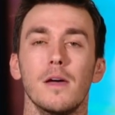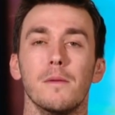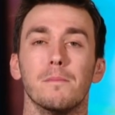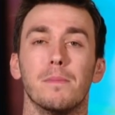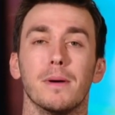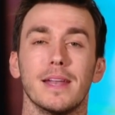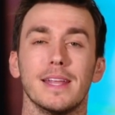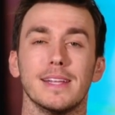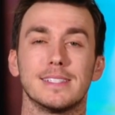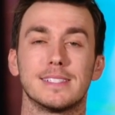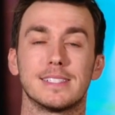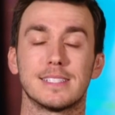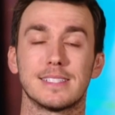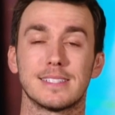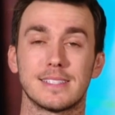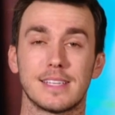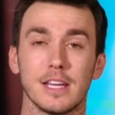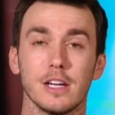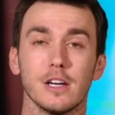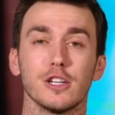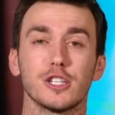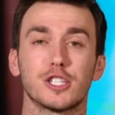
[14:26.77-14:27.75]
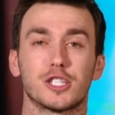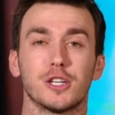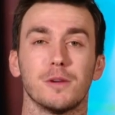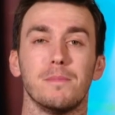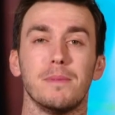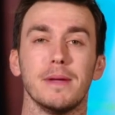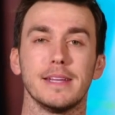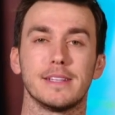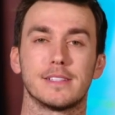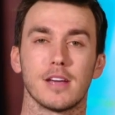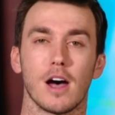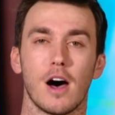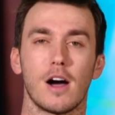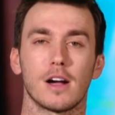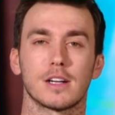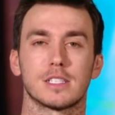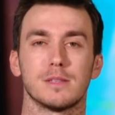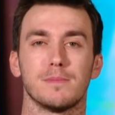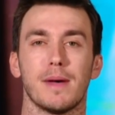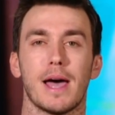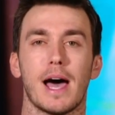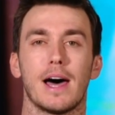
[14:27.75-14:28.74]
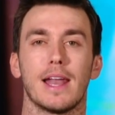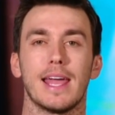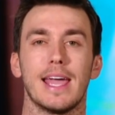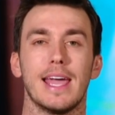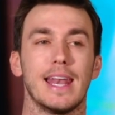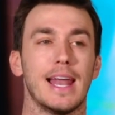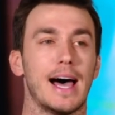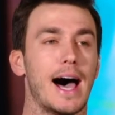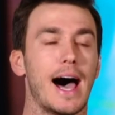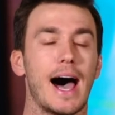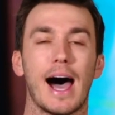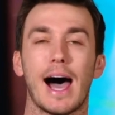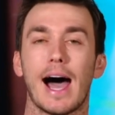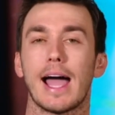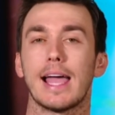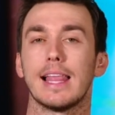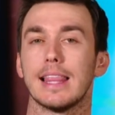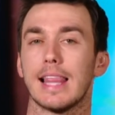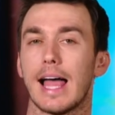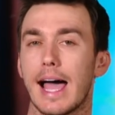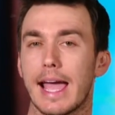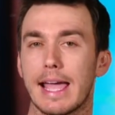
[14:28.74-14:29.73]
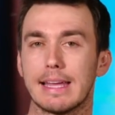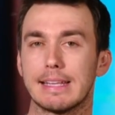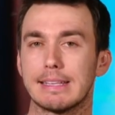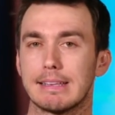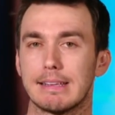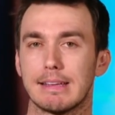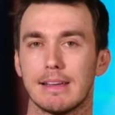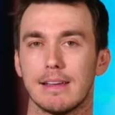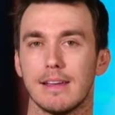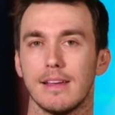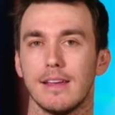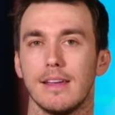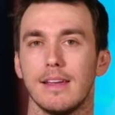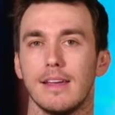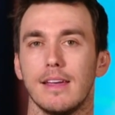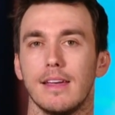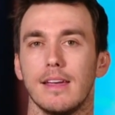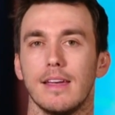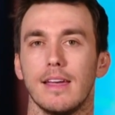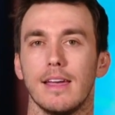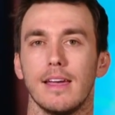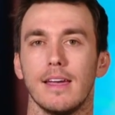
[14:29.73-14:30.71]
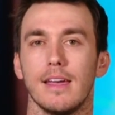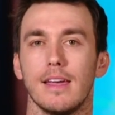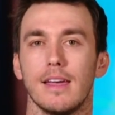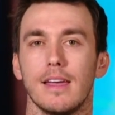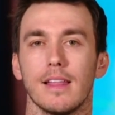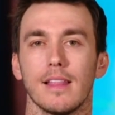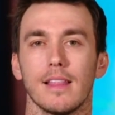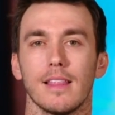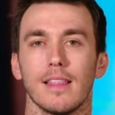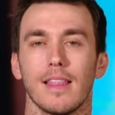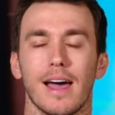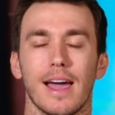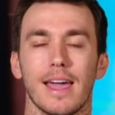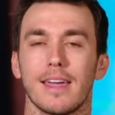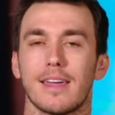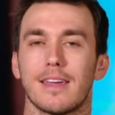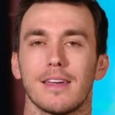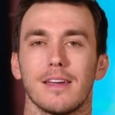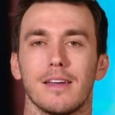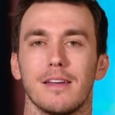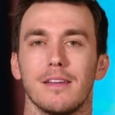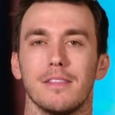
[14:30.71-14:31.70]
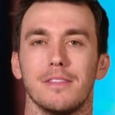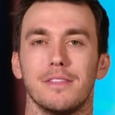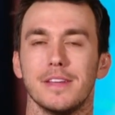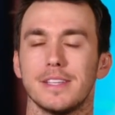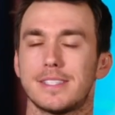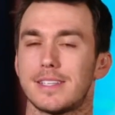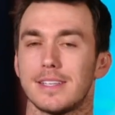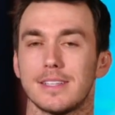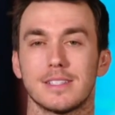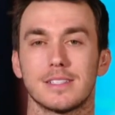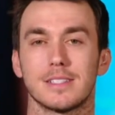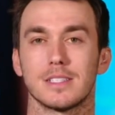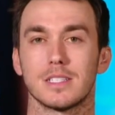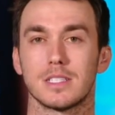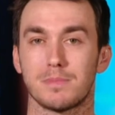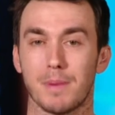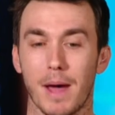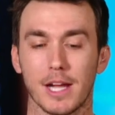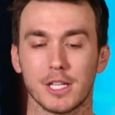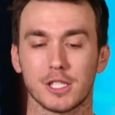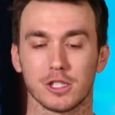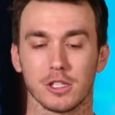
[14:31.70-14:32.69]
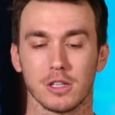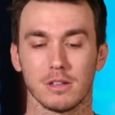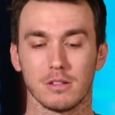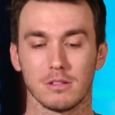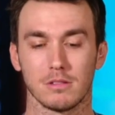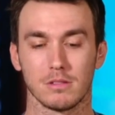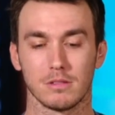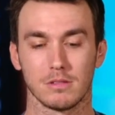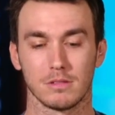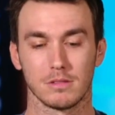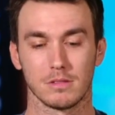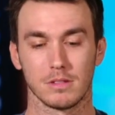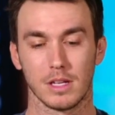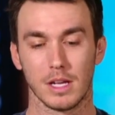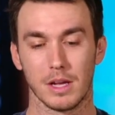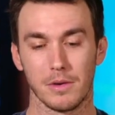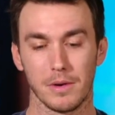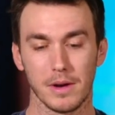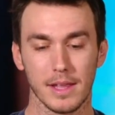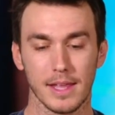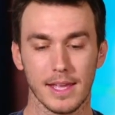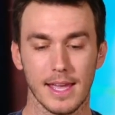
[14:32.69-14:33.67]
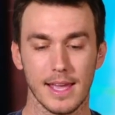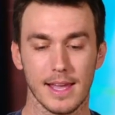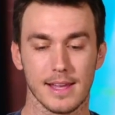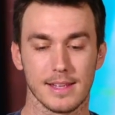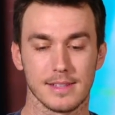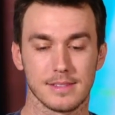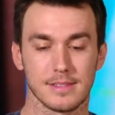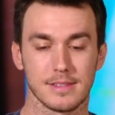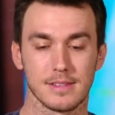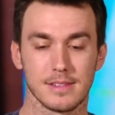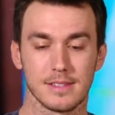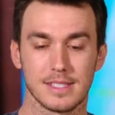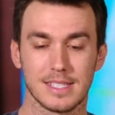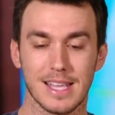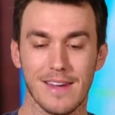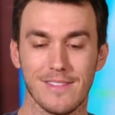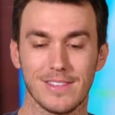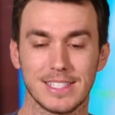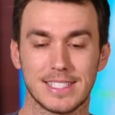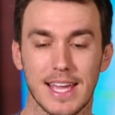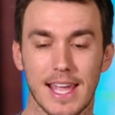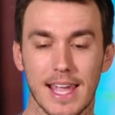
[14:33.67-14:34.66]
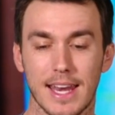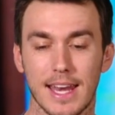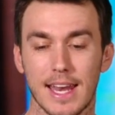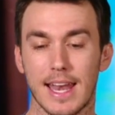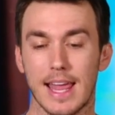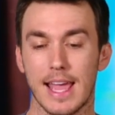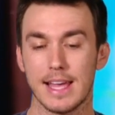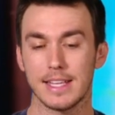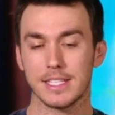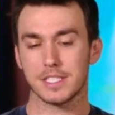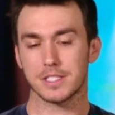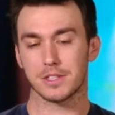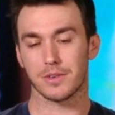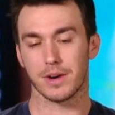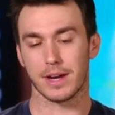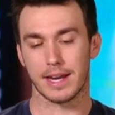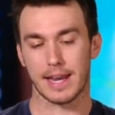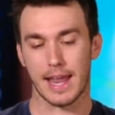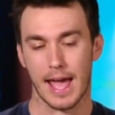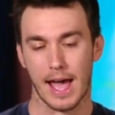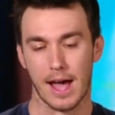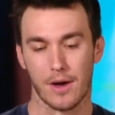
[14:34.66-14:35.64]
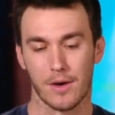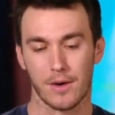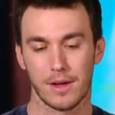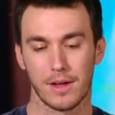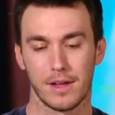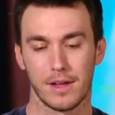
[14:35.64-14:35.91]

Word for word: But it still should be talked about in a high light. Like, this is special. It really is. 17 in history now.